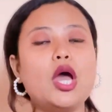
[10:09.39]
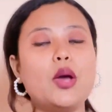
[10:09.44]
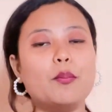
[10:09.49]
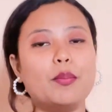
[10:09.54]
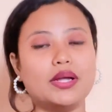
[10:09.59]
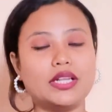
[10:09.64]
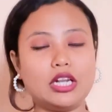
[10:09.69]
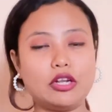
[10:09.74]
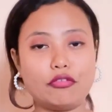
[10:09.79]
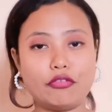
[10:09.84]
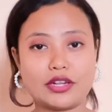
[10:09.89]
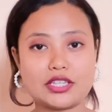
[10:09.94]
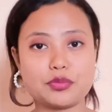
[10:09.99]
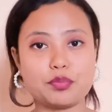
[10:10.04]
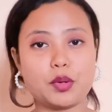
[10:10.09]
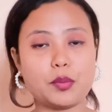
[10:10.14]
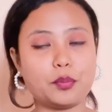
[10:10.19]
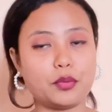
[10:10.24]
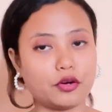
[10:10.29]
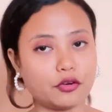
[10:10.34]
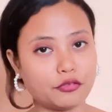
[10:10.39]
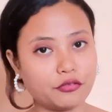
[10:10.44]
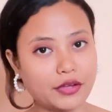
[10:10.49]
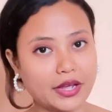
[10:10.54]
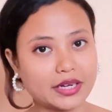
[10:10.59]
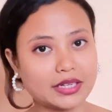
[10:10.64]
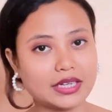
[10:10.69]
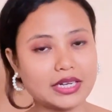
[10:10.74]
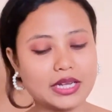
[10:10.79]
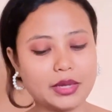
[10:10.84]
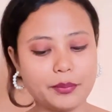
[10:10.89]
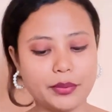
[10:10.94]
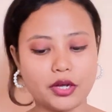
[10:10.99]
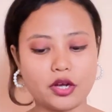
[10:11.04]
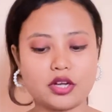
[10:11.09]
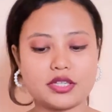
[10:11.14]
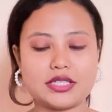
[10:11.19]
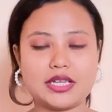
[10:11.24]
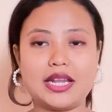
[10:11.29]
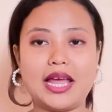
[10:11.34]
but it fits me perfectly
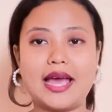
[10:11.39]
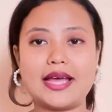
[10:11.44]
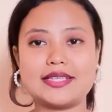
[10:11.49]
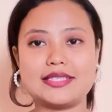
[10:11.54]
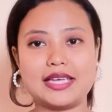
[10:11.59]
because it has